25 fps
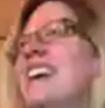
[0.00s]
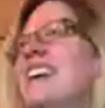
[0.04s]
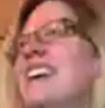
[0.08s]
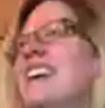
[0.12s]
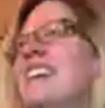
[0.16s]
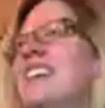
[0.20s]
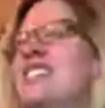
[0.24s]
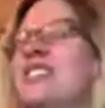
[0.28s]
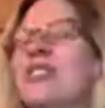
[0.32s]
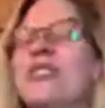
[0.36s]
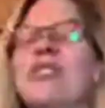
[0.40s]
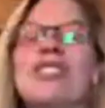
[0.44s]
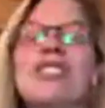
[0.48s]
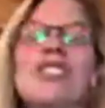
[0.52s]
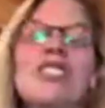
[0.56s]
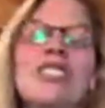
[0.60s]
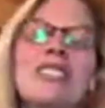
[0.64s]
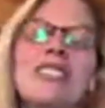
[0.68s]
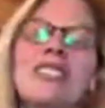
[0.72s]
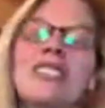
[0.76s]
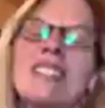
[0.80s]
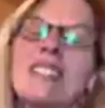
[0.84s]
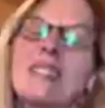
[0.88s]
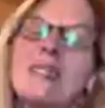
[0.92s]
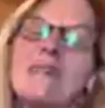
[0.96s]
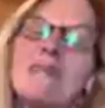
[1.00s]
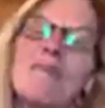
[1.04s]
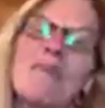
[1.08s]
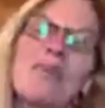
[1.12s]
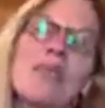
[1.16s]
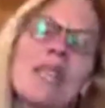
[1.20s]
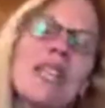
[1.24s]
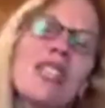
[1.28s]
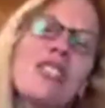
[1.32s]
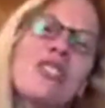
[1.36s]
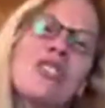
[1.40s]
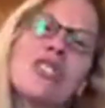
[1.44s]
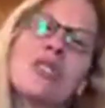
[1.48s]
So it's
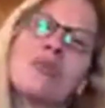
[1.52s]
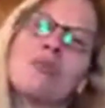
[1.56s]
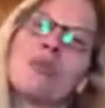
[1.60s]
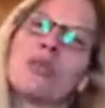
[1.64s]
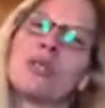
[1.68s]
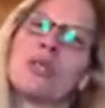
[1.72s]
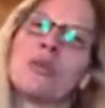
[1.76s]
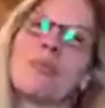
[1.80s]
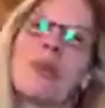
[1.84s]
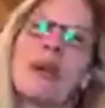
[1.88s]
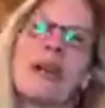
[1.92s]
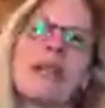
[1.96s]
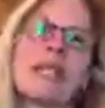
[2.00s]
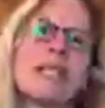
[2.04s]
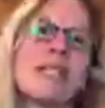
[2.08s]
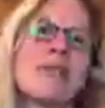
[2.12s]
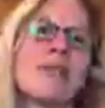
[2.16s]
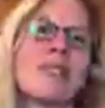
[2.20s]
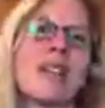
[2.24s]
just perspective,